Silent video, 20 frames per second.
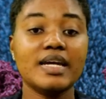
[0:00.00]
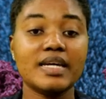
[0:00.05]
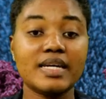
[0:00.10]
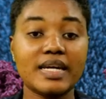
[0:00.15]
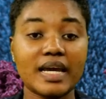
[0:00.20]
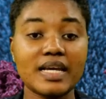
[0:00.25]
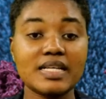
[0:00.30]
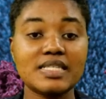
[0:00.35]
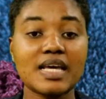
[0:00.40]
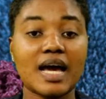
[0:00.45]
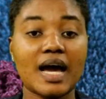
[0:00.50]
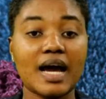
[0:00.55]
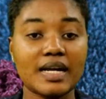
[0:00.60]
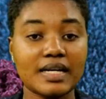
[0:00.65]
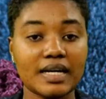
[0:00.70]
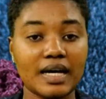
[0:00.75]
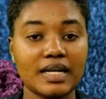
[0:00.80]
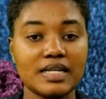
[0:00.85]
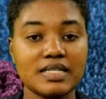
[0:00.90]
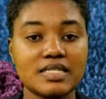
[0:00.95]
data
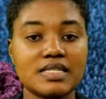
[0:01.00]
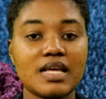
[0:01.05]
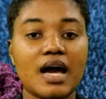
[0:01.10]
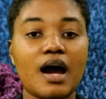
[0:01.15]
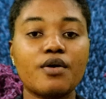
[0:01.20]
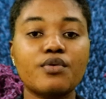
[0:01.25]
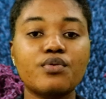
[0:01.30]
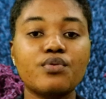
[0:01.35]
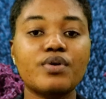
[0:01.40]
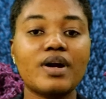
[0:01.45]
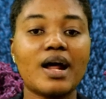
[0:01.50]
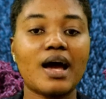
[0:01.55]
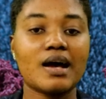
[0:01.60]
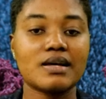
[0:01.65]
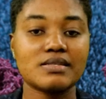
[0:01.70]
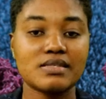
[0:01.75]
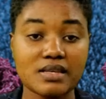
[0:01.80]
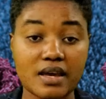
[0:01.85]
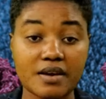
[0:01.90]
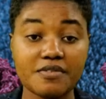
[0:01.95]
analyst Haruna
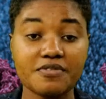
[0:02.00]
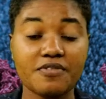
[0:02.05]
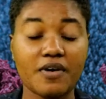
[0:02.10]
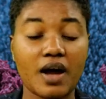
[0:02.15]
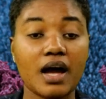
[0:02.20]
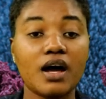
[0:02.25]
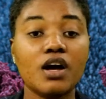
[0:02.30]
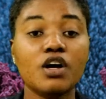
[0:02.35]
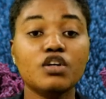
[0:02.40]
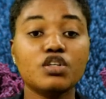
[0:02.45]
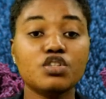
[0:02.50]
Asefa